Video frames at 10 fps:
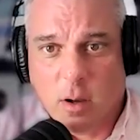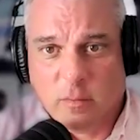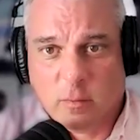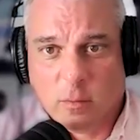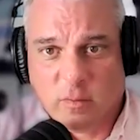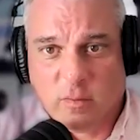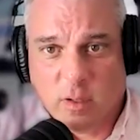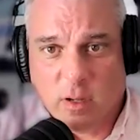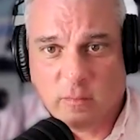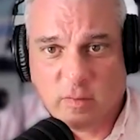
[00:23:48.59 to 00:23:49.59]
also
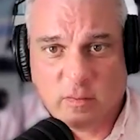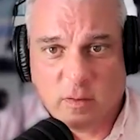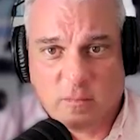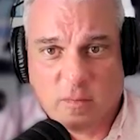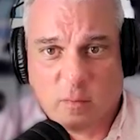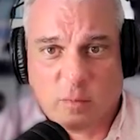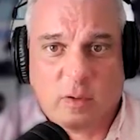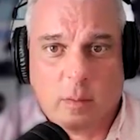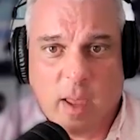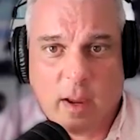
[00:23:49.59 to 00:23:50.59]
received
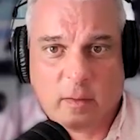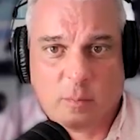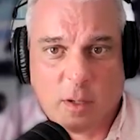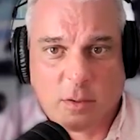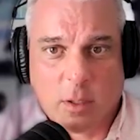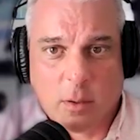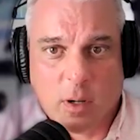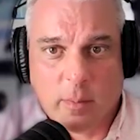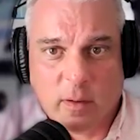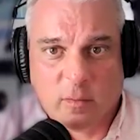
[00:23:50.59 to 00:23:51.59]
65% back in specialty
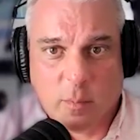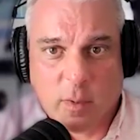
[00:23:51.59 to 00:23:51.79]
rebates,